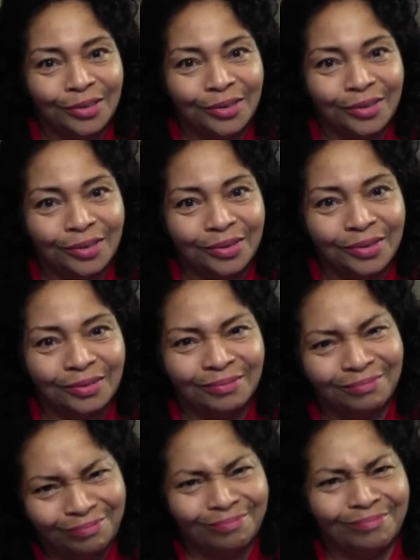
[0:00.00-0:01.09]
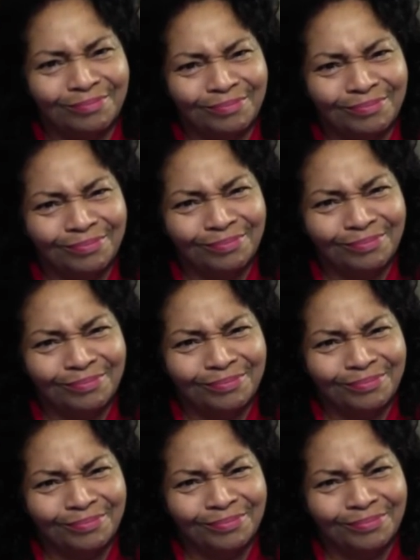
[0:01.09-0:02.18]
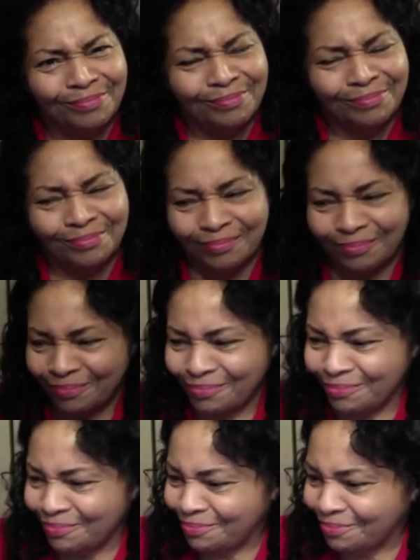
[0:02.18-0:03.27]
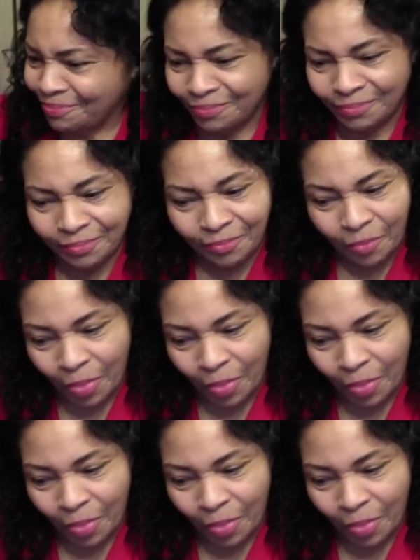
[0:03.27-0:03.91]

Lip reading: No one is speaking in this clip.